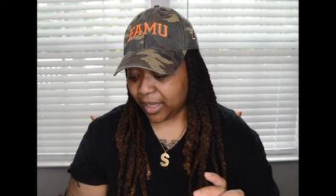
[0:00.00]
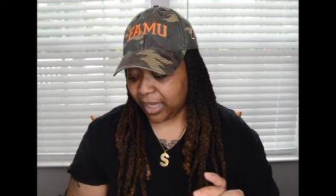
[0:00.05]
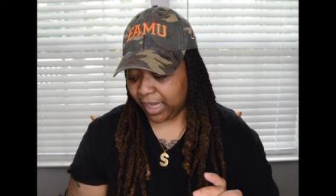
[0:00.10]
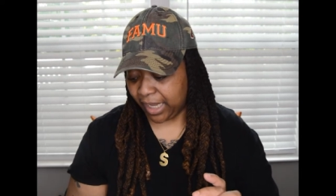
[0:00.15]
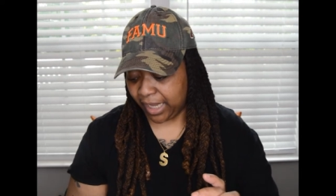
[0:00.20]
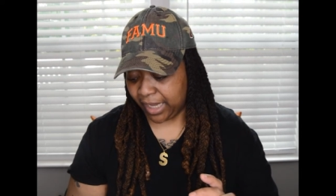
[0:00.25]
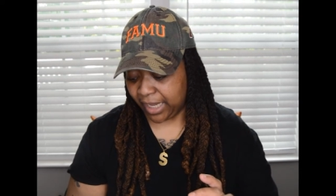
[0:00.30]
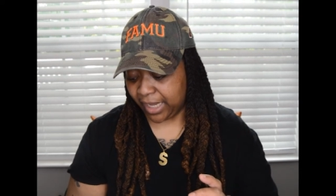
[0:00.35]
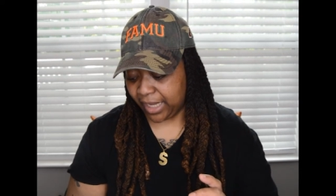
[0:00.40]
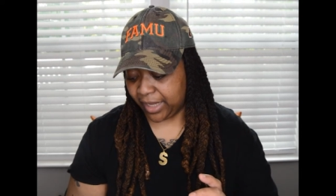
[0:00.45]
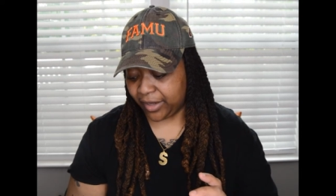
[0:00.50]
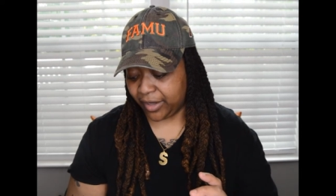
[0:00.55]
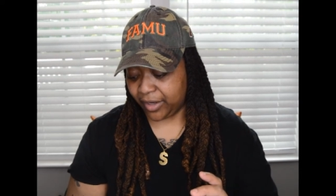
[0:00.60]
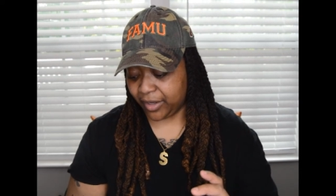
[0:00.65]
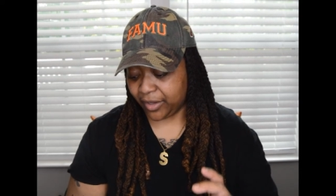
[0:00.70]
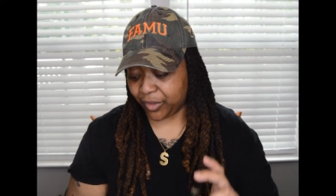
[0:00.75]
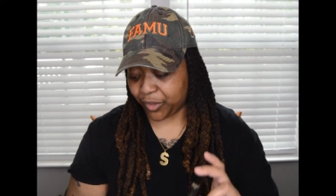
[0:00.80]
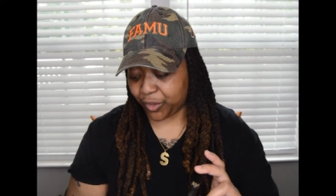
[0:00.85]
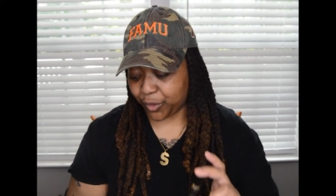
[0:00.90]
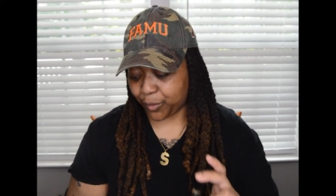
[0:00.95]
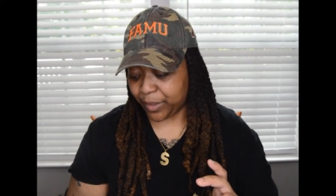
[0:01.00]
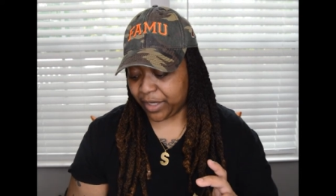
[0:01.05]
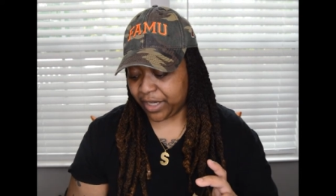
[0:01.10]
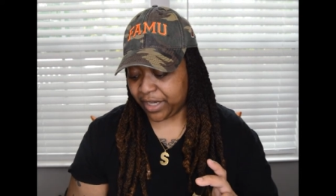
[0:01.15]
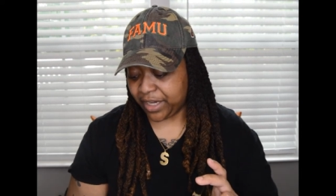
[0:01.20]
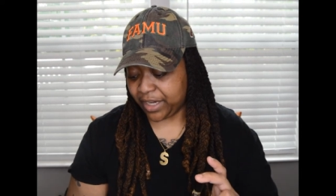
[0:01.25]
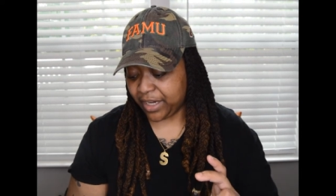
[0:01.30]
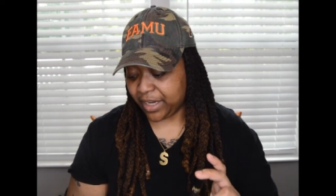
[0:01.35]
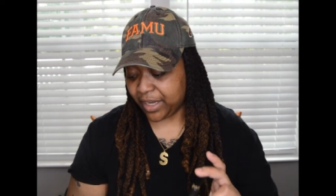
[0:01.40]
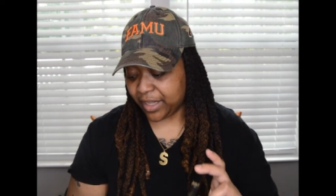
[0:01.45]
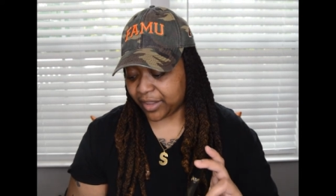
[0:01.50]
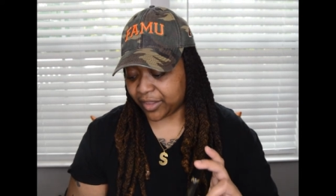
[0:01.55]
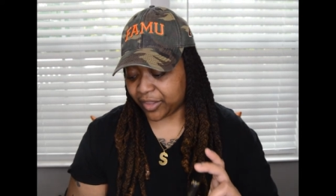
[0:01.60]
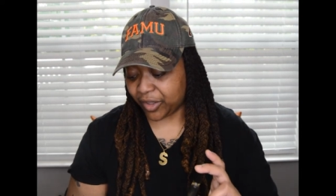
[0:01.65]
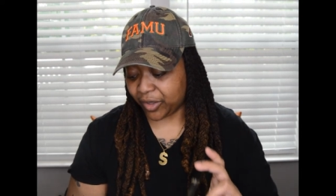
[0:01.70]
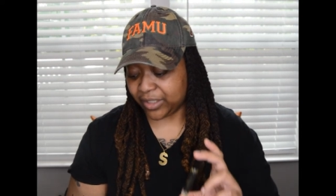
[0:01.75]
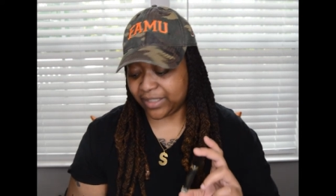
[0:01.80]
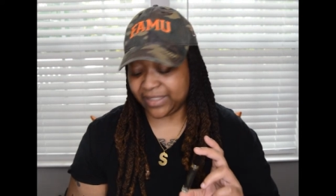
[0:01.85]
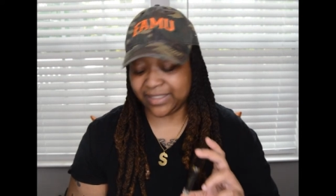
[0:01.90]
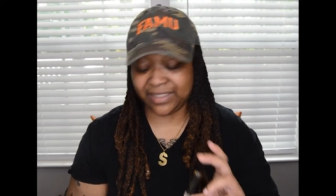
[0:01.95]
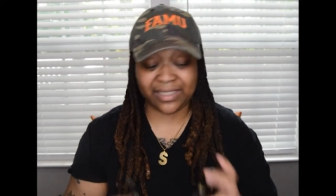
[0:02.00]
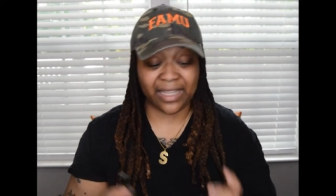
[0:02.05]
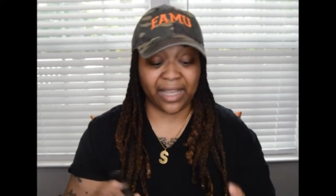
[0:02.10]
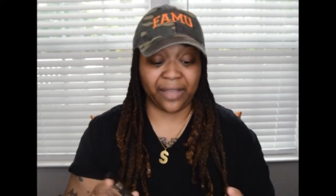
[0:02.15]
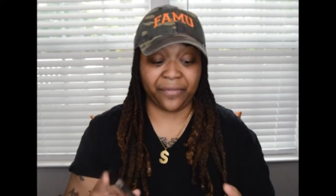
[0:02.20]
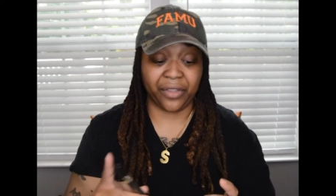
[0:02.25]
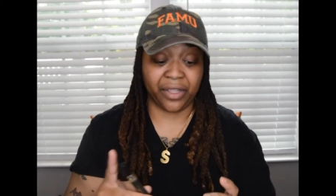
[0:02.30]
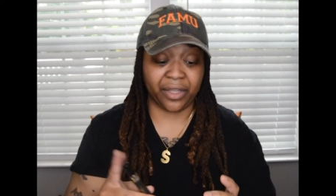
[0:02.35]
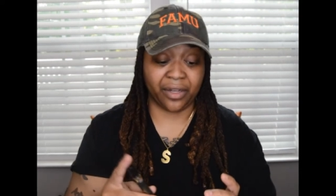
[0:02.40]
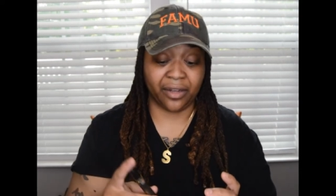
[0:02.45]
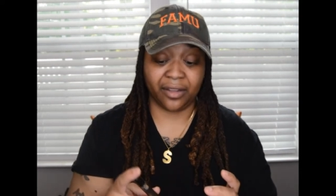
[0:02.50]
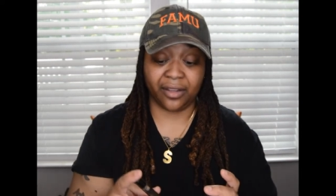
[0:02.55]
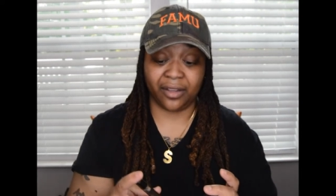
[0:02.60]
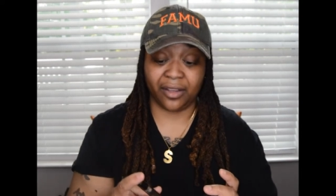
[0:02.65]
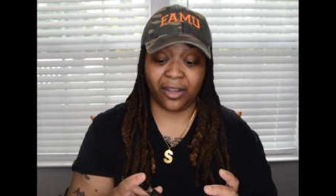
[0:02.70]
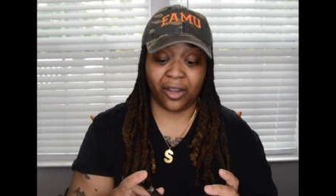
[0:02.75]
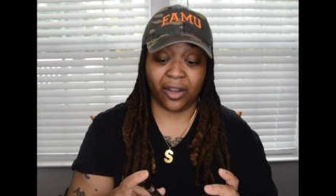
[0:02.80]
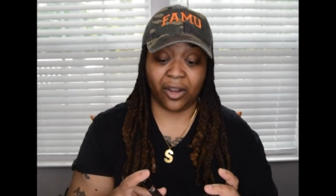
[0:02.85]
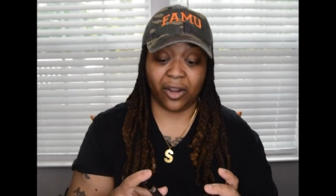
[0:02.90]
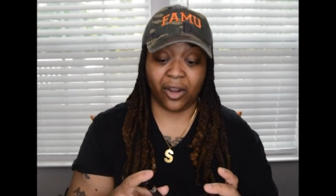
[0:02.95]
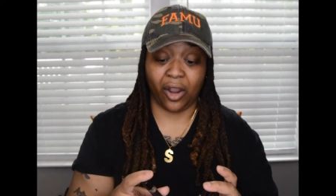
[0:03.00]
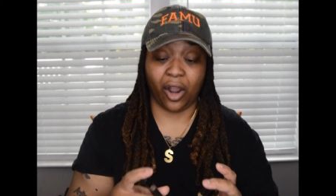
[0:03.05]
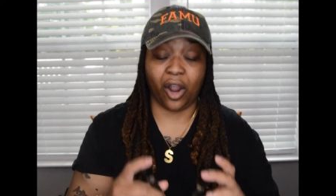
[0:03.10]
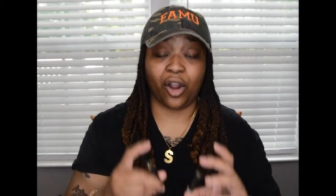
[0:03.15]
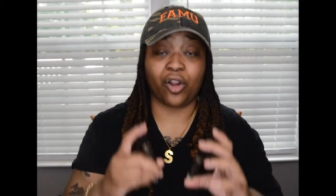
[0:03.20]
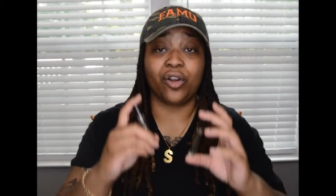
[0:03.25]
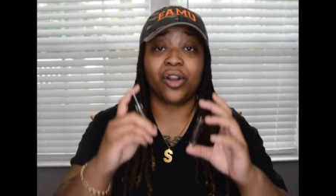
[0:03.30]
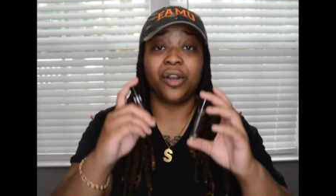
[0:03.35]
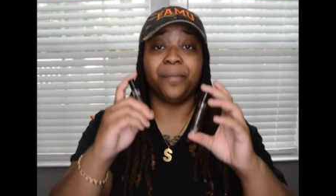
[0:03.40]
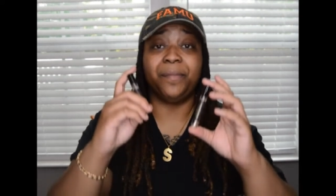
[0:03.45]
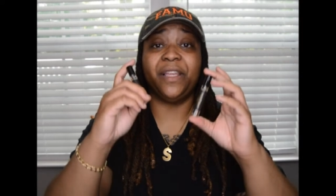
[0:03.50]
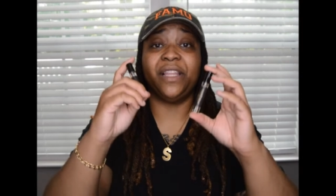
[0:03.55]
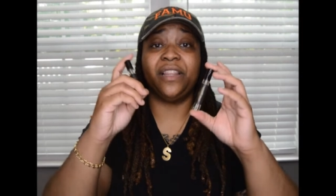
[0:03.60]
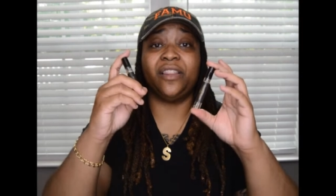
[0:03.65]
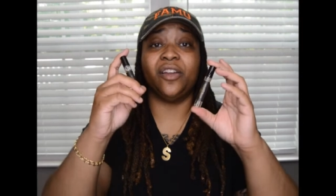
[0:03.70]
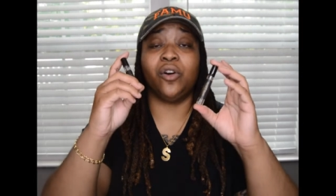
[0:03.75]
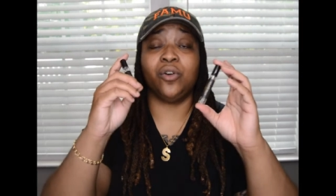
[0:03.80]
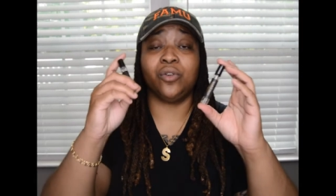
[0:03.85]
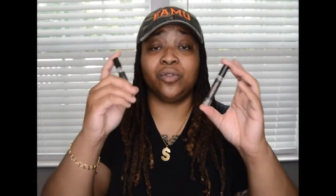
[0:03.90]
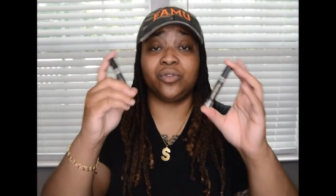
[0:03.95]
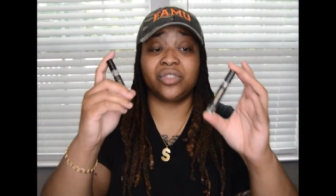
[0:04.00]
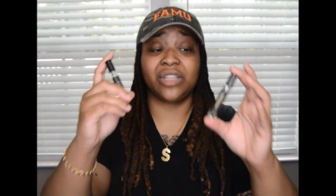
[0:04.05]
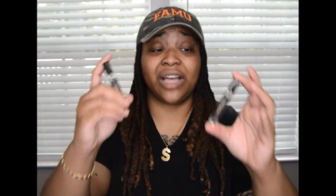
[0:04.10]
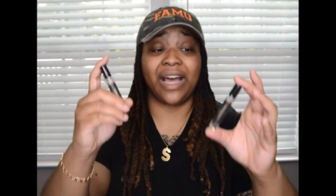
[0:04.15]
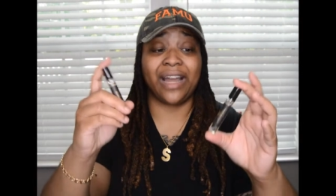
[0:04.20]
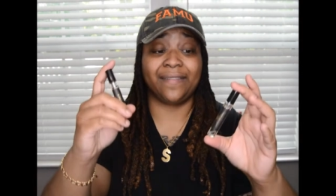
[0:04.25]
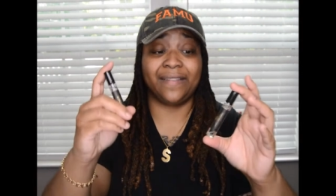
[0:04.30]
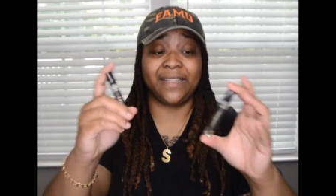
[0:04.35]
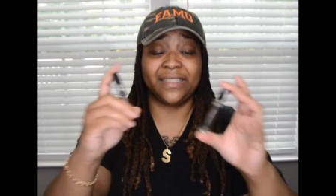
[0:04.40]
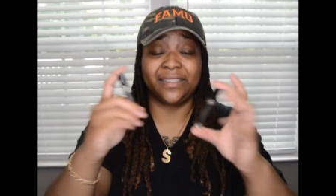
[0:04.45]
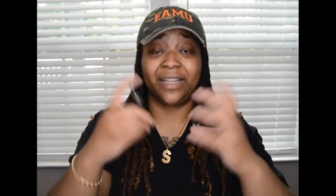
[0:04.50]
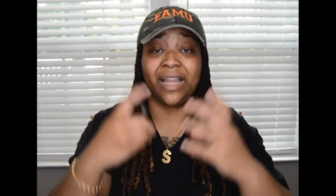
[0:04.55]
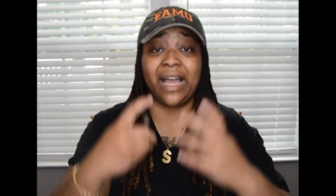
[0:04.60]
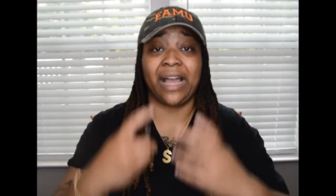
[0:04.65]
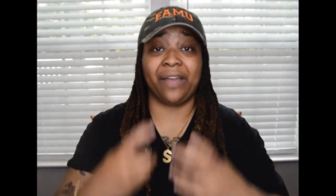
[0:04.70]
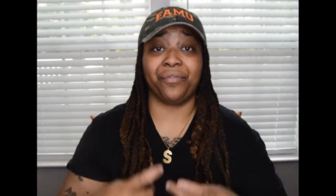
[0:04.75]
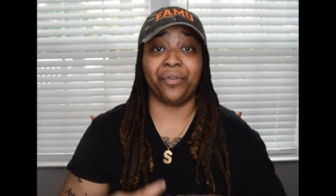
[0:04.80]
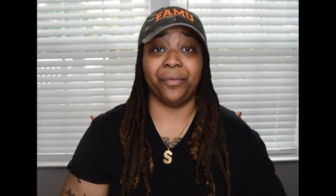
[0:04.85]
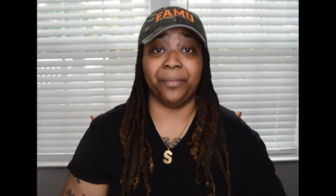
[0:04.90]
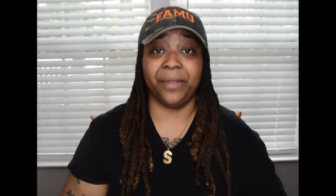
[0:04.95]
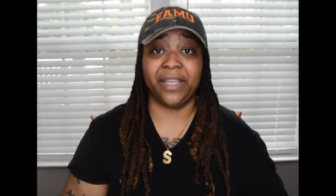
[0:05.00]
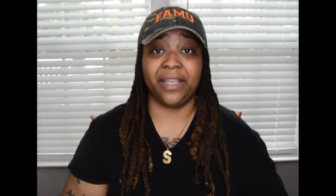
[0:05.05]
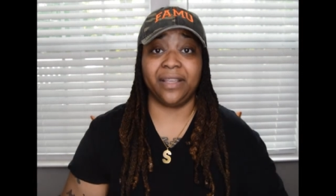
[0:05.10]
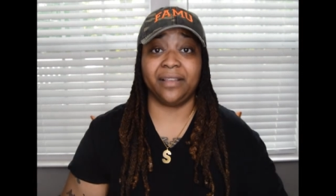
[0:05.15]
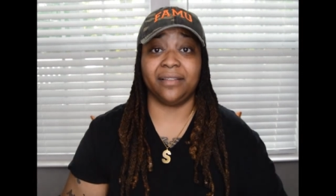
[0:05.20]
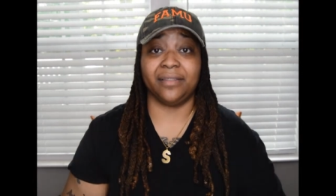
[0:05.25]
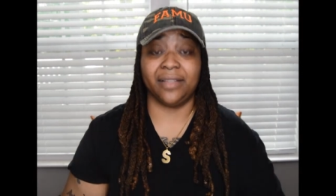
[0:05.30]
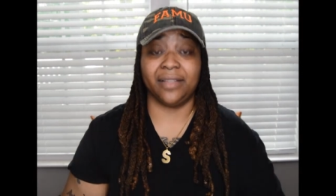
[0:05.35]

and 337 are going to be those out of this lot for me.